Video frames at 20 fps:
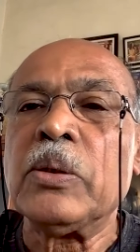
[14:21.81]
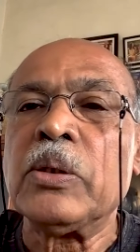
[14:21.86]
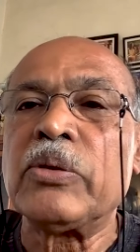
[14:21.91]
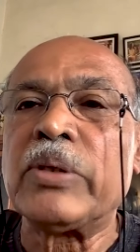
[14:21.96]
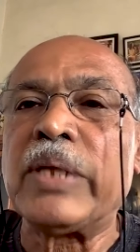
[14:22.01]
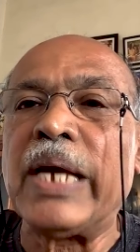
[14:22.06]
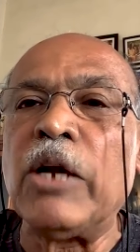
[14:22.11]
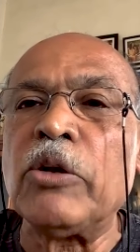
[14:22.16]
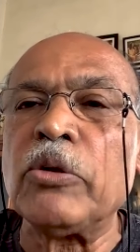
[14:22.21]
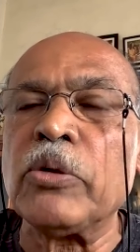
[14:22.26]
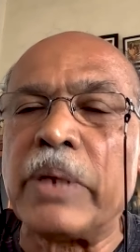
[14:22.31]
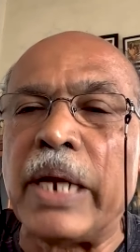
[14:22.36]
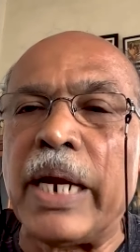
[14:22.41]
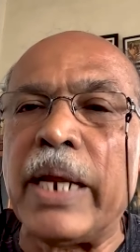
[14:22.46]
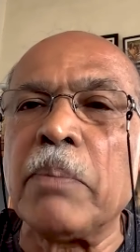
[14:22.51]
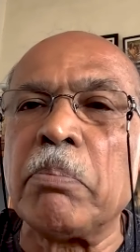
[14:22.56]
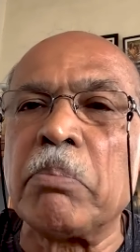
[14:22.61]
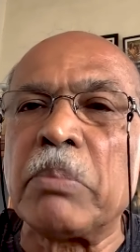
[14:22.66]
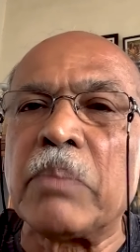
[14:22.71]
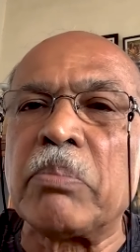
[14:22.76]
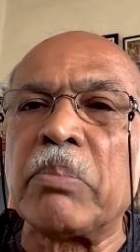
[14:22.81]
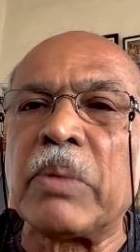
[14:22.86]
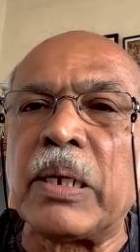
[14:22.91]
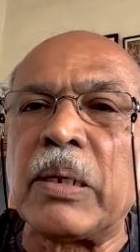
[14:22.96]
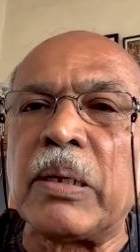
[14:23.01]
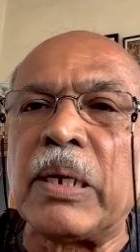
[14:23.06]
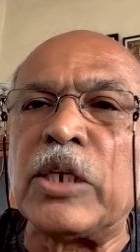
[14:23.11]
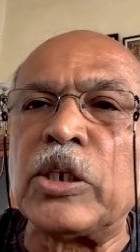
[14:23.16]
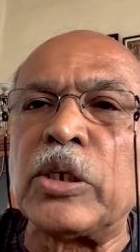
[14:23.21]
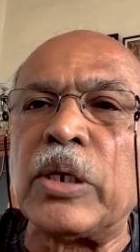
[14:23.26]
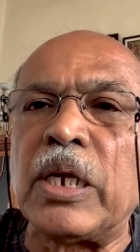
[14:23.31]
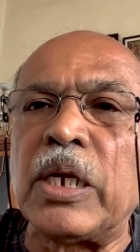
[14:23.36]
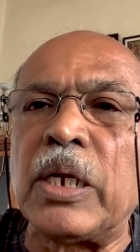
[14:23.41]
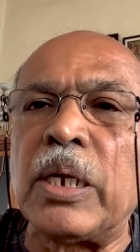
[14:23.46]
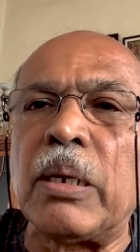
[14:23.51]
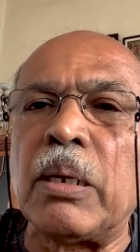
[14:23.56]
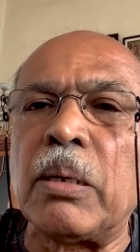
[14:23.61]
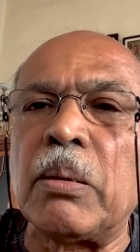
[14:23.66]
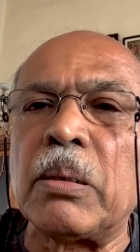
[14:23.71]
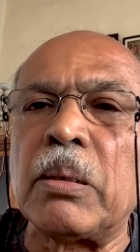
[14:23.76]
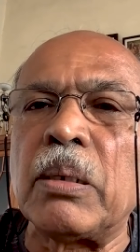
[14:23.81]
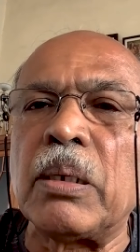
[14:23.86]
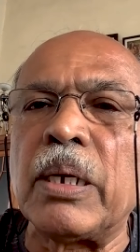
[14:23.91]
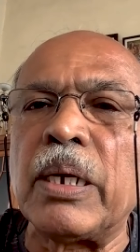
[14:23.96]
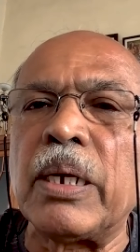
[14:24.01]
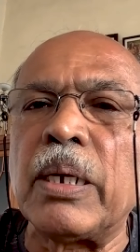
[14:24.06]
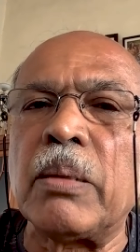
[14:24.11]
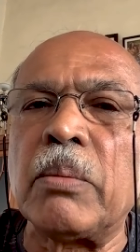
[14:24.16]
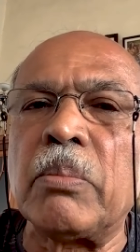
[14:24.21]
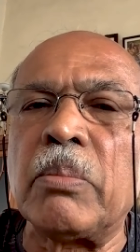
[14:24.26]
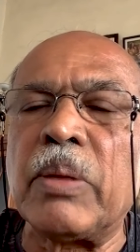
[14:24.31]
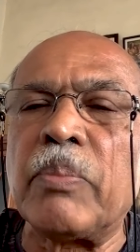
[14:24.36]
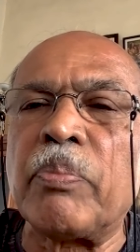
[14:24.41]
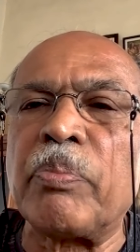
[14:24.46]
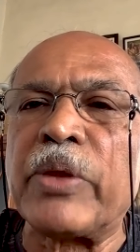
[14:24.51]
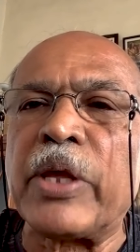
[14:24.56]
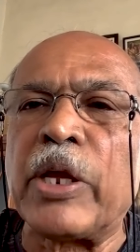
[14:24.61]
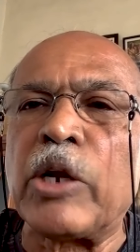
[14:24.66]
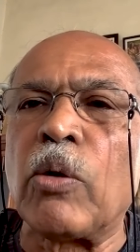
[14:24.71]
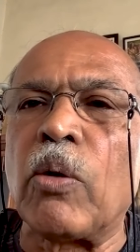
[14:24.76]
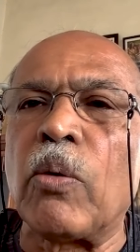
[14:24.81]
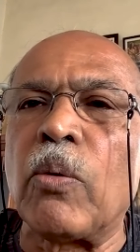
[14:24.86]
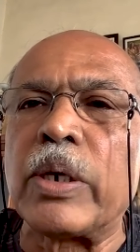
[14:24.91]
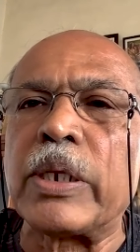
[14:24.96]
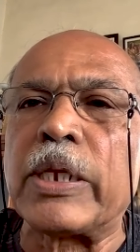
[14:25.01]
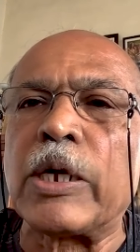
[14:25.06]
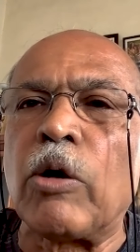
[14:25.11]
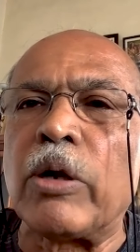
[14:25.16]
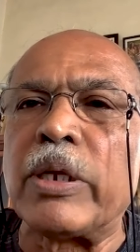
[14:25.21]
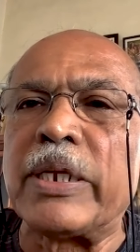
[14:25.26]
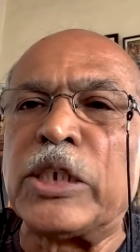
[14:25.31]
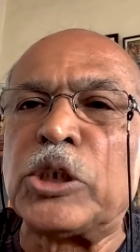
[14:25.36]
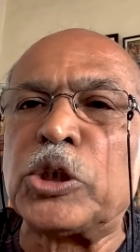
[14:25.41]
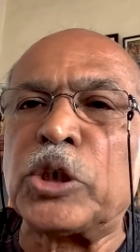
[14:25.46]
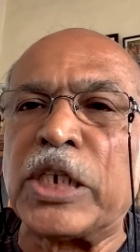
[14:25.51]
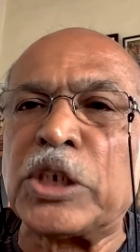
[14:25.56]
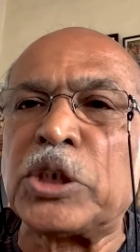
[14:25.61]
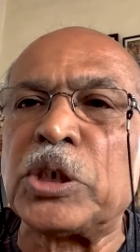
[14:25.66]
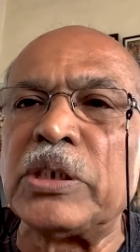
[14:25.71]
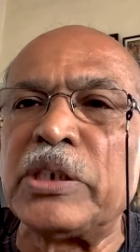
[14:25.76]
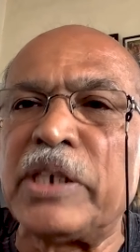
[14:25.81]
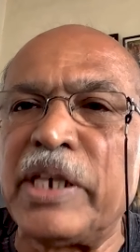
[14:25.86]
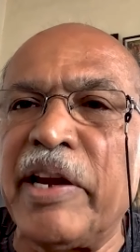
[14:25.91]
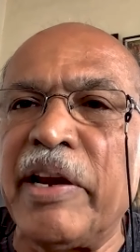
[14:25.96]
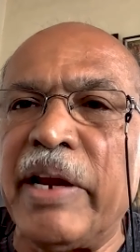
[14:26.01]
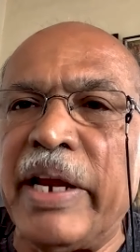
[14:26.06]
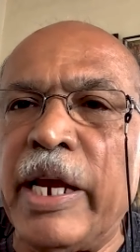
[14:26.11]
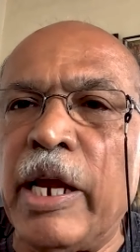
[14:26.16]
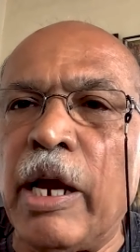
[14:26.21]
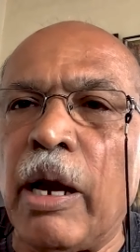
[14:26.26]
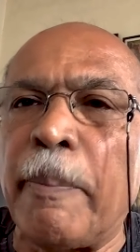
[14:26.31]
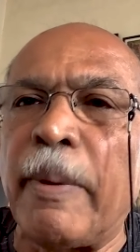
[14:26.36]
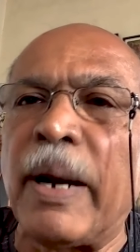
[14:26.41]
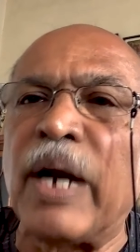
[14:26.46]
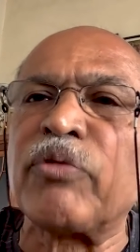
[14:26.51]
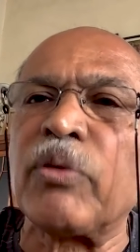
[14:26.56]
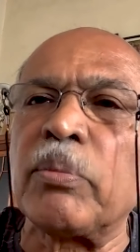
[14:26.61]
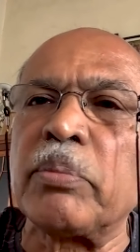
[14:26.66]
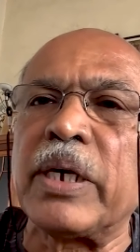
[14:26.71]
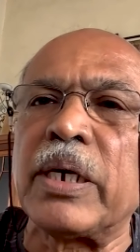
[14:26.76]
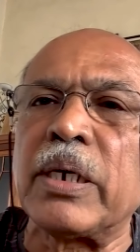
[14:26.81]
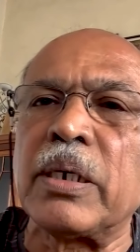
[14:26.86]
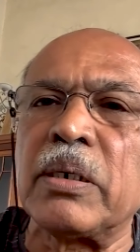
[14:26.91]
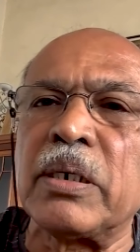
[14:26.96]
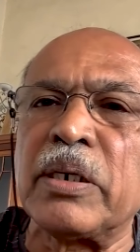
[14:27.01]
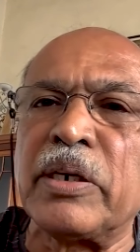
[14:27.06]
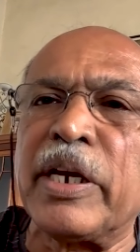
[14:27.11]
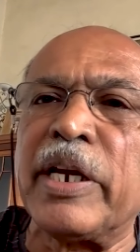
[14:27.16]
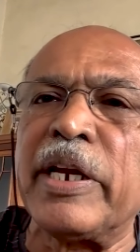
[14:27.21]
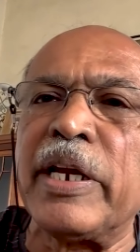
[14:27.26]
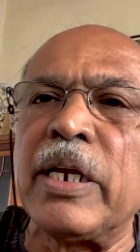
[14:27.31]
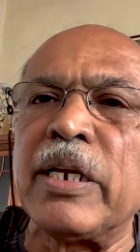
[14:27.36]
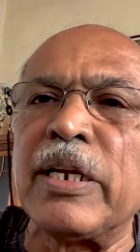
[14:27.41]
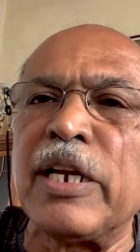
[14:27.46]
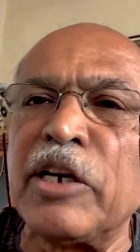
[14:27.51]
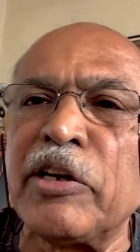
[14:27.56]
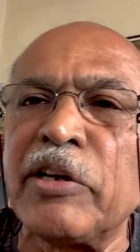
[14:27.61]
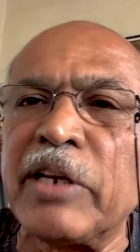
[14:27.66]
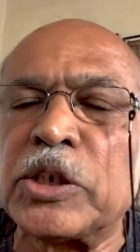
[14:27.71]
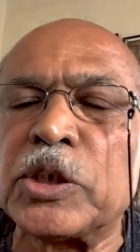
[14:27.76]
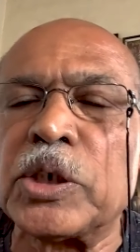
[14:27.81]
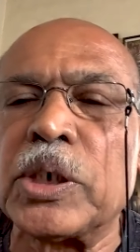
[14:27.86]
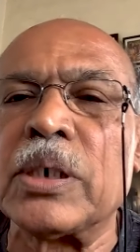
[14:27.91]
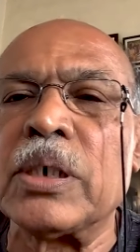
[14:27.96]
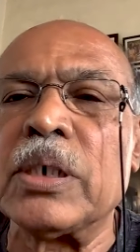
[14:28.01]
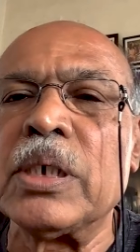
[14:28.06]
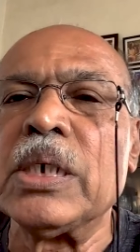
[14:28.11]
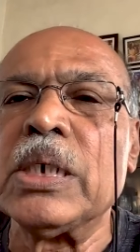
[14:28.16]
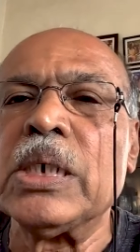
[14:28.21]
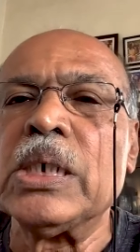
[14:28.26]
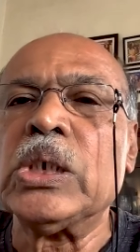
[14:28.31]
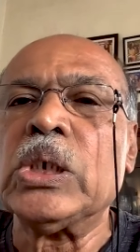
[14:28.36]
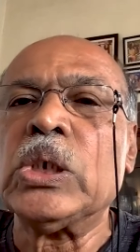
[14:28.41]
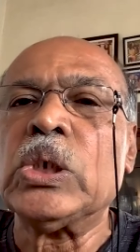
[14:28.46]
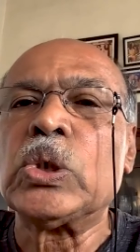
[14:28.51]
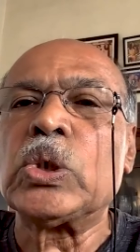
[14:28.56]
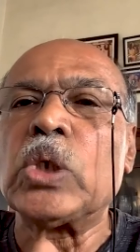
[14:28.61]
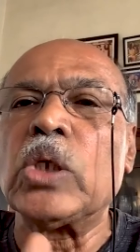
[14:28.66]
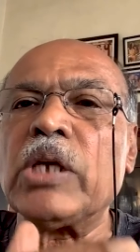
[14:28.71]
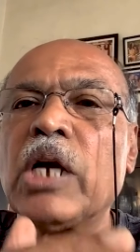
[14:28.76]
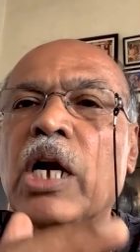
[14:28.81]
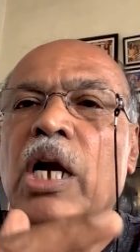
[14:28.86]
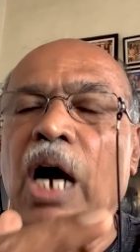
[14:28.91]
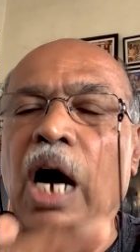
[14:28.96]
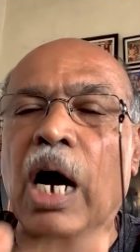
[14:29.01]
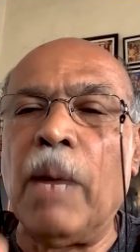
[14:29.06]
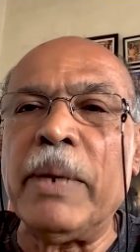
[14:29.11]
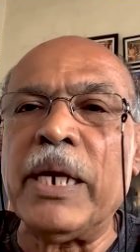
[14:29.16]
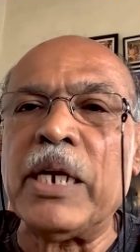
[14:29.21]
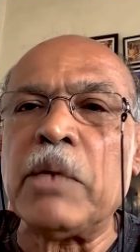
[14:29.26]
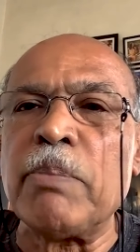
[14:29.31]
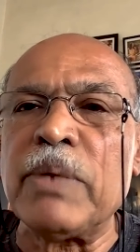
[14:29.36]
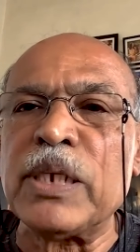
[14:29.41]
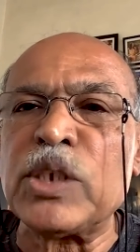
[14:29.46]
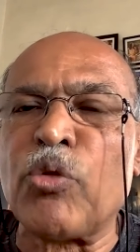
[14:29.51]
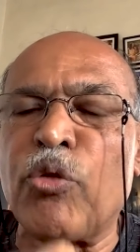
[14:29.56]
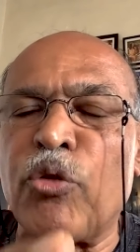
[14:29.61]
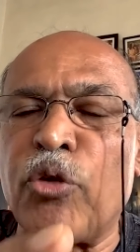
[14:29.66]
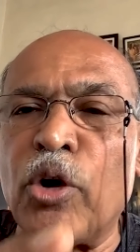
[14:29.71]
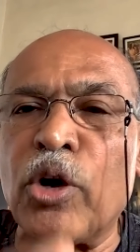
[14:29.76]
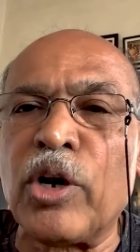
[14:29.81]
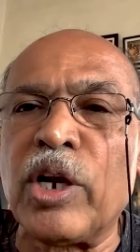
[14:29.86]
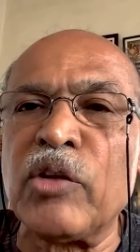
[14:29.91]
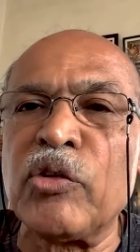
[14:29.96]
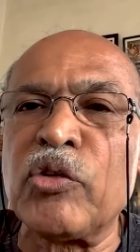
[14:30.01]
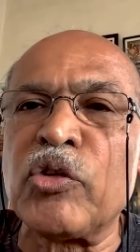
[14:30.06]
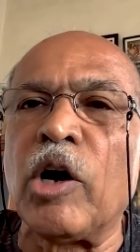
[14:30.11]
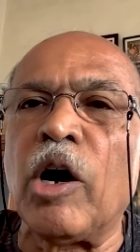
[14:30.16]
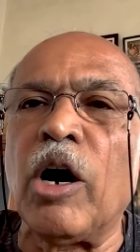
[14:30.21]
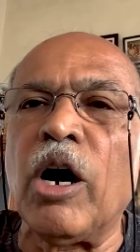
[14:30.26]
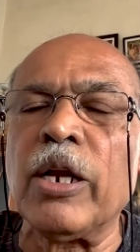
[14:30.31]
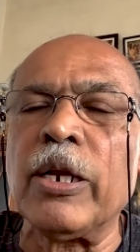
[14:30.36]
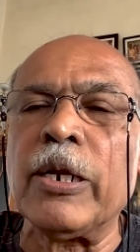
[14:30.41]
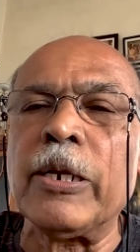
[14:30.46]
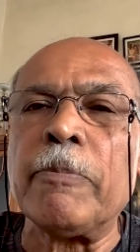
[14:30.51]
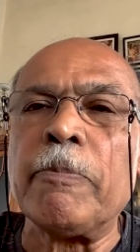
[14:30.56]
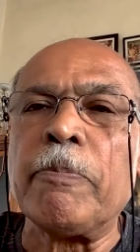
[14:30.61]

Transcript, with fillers: They had to get a, a, a, a you know, what they call the education degree apart from the degree in literature. So the government must focus on